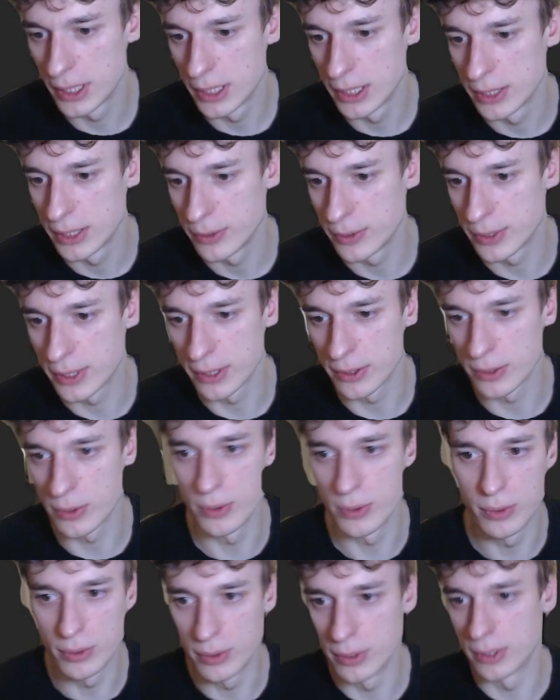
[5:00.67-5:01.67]
you can
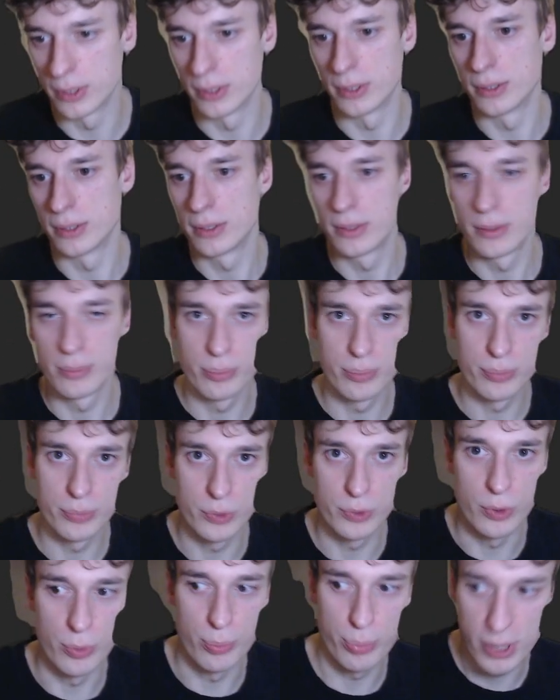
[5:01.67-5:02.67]
go uh,
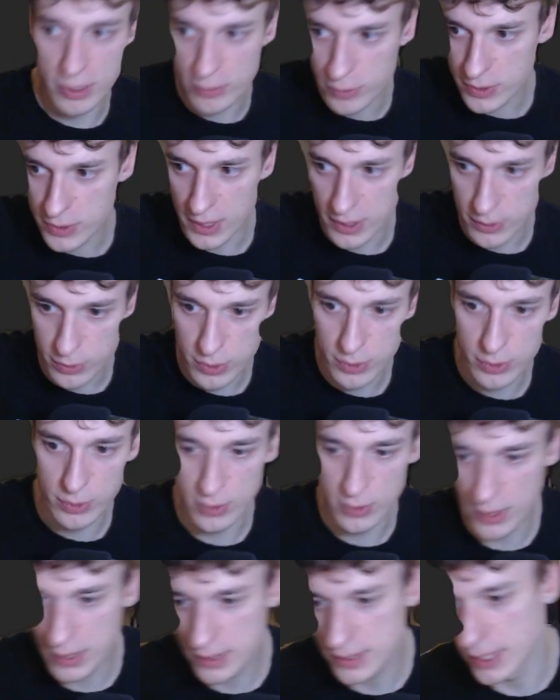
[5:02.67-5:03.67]
the previous entry, the
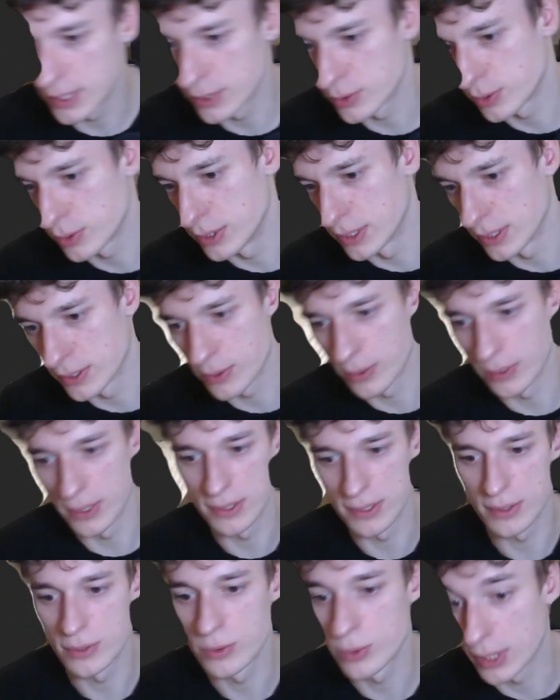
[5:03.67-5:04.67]
next entry, and so on.
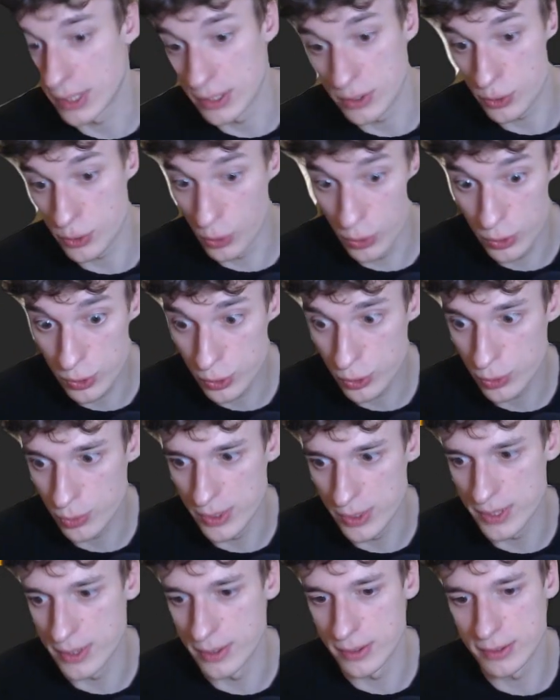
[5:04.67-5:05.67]
So you can search
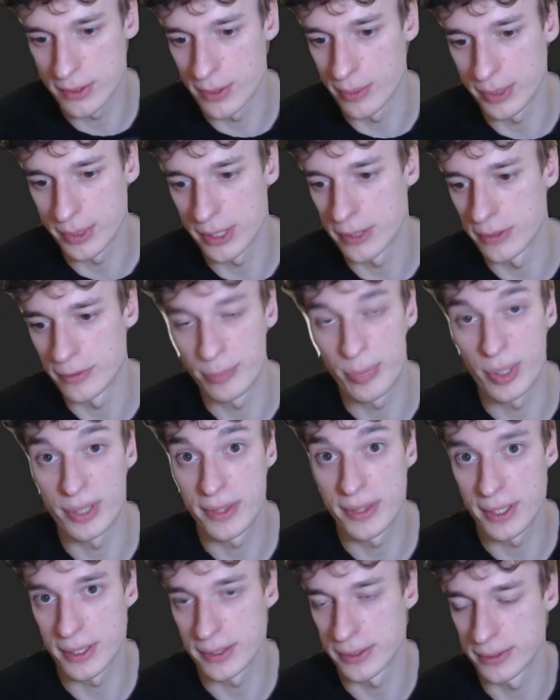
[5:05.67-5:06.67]
with some kind of
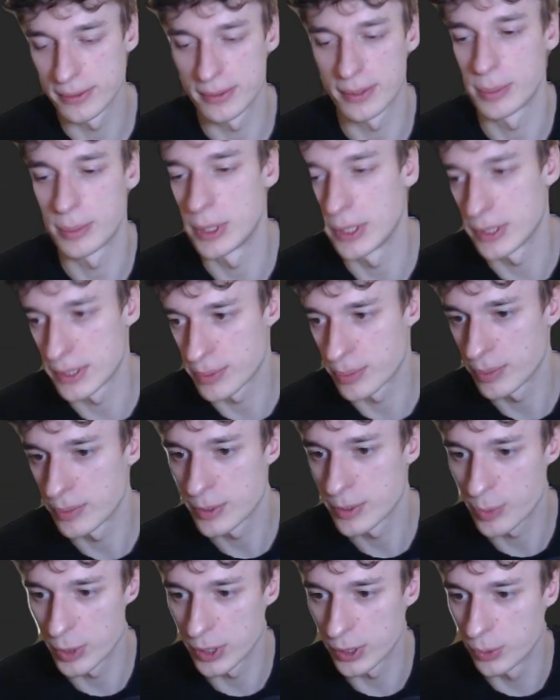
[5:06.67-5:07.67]
pattern. I mean, it's,
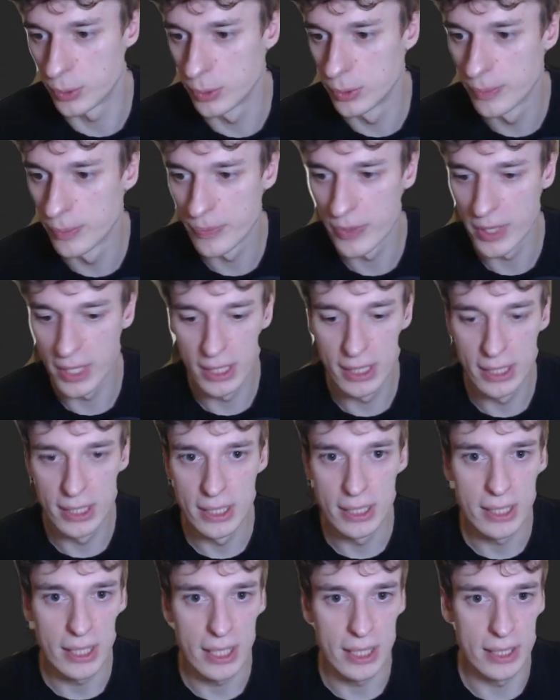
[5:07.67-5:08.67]
it's pretty cool.
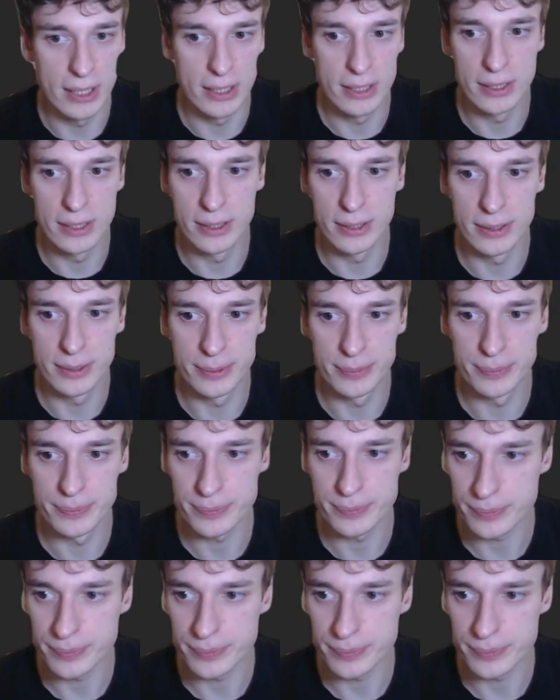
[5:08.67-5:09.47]
Um,